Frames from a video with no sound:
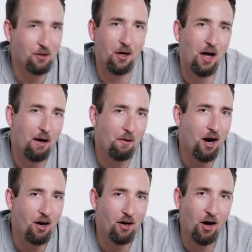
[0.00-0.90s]
Look,
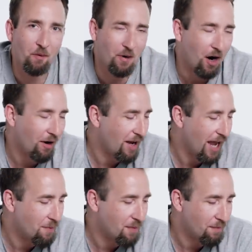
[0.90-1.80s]
our
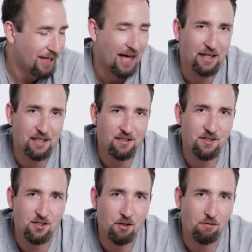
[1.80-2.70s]
aiming mechanics
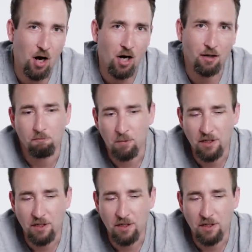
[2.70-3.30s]
and stuff are,